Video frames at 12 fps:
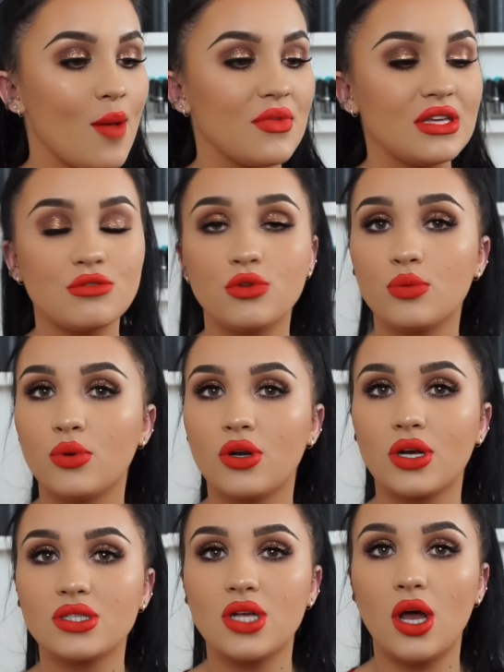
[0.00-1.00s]
These are all the
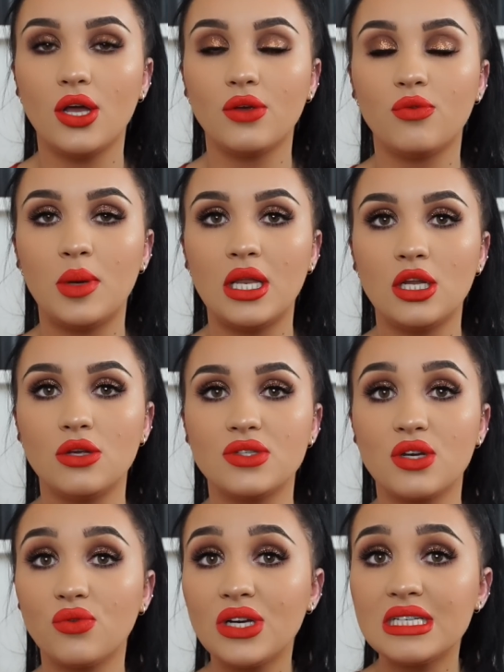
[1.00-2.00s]
products that I've been
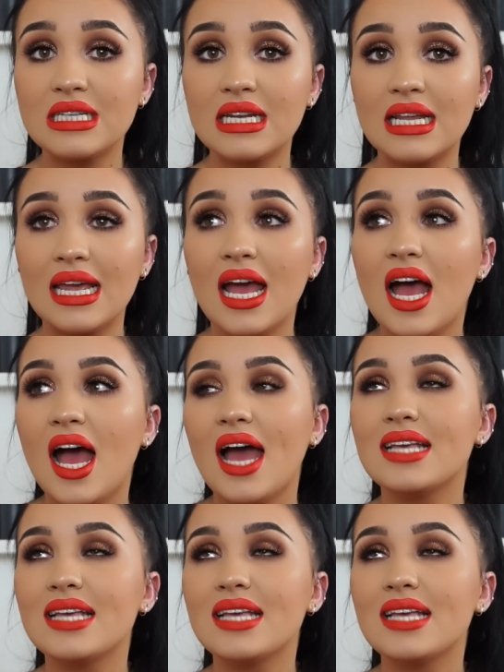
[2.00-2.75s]
using recently.